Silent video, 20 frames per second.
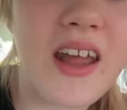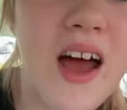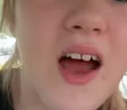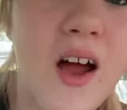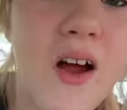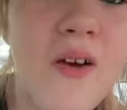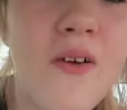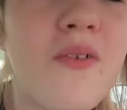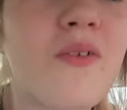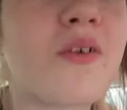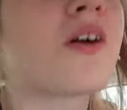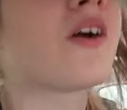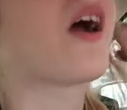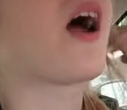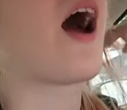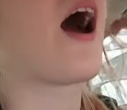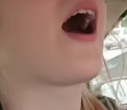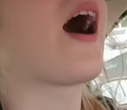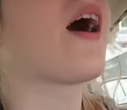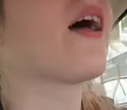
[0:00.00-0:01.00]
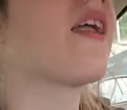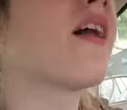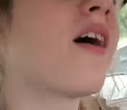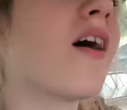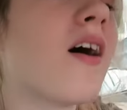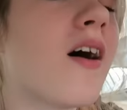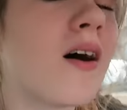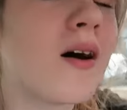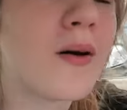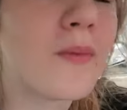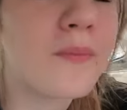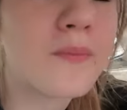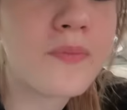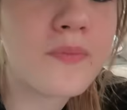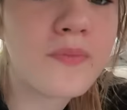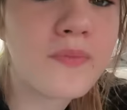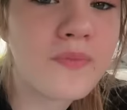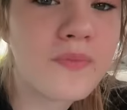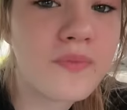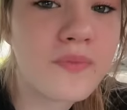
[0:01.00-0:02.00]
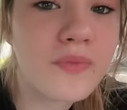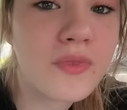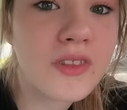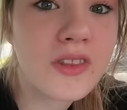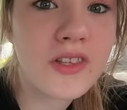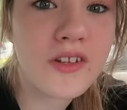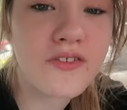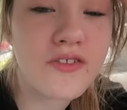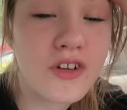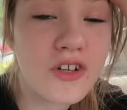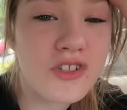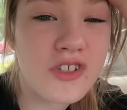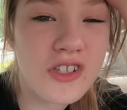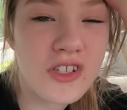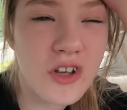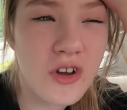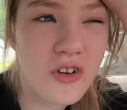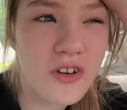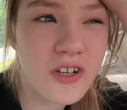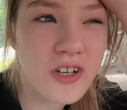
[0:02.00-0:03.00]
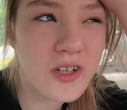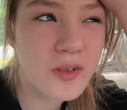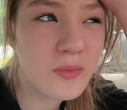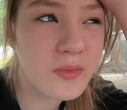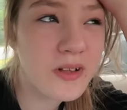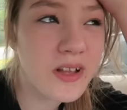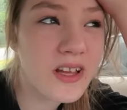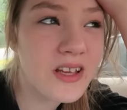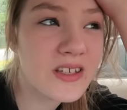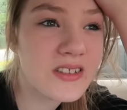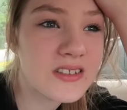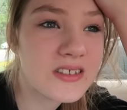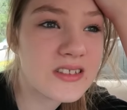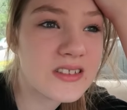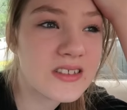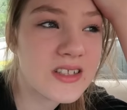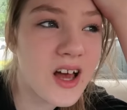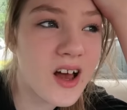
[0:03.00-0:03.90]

now we're at um, the frozen yogurt place.